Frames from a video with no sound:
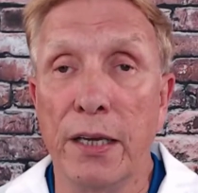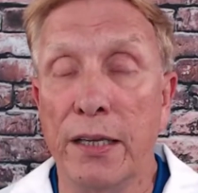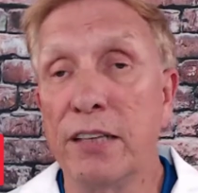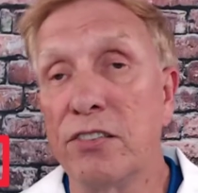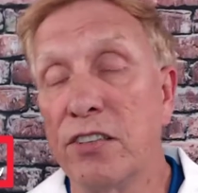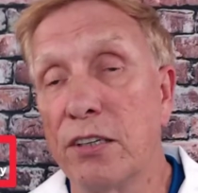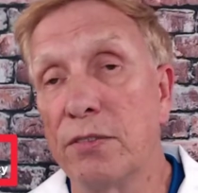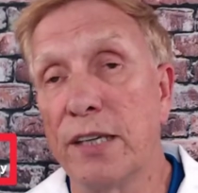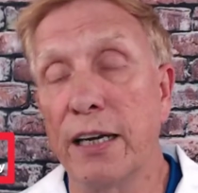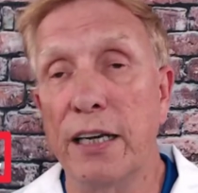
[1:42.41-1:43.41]
This is a
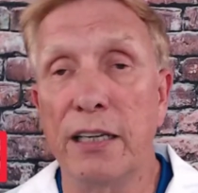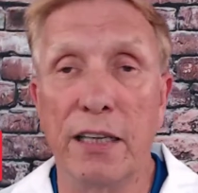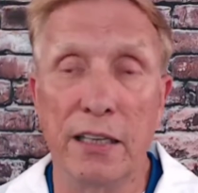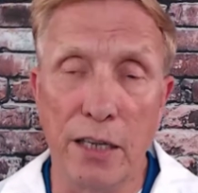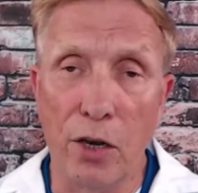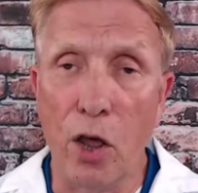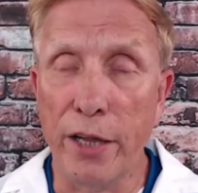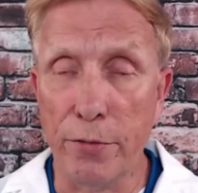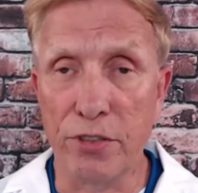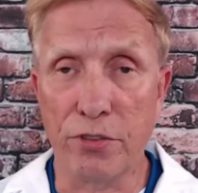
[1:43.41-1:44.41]
technique that a lot
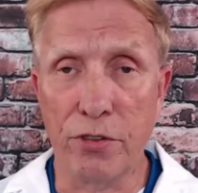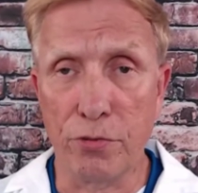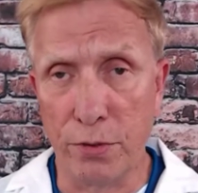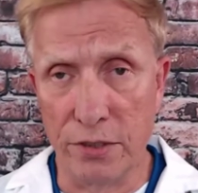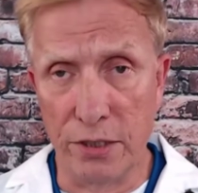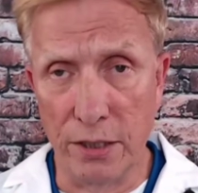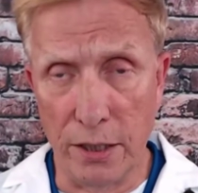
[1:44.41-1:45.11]
of the research was,